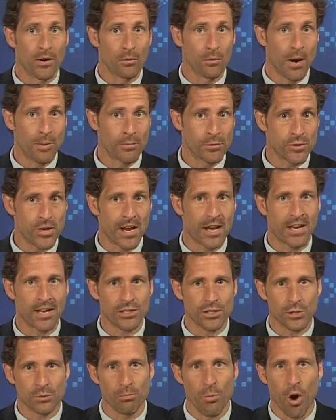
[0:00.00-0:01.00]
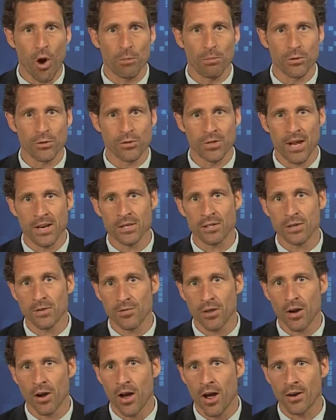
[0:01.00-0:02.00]
representing a small percentage of
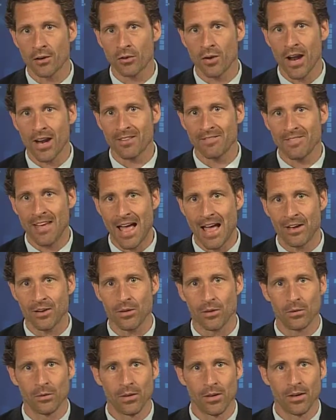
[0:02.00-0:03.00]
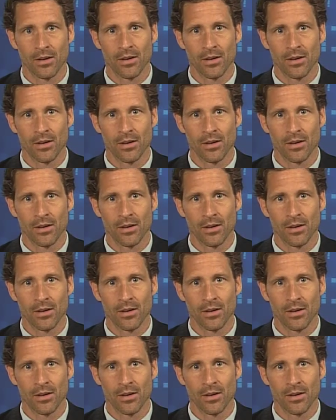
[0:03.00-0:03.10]
the contract value,